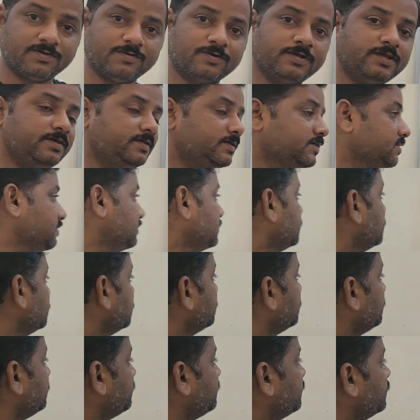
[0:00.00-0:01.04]
Okay?
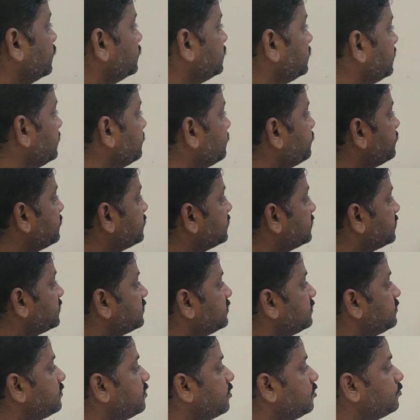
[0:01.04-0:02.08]
If both the inputs are
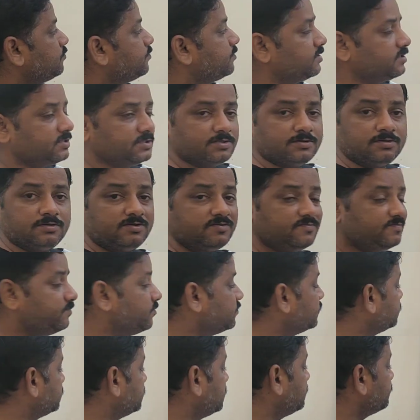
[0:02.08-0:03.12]
0, output is 0. If
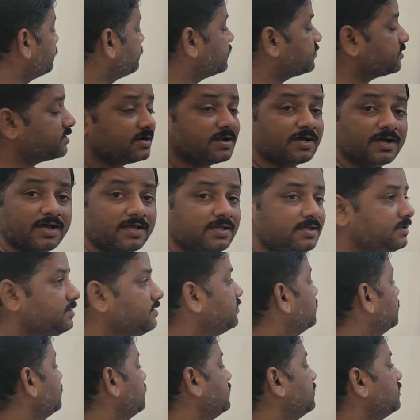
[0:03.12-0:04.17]
both the inputs are
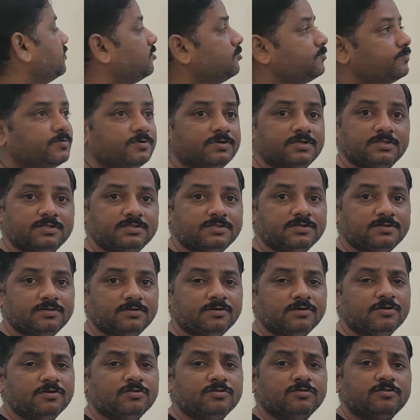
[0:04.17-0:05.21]
high, output is 0.